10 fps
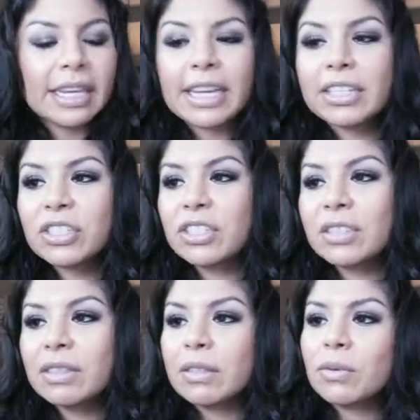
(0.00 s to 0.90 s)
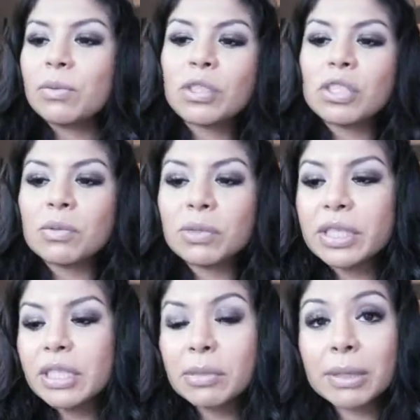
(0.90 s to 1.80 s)
Which is
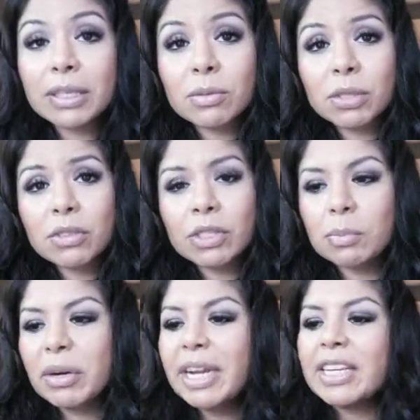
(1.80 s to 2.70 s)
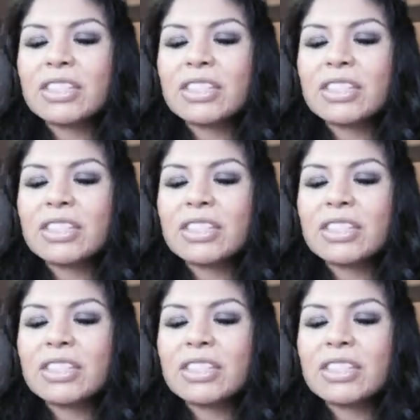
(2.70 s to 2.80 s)
really good because when you spray it,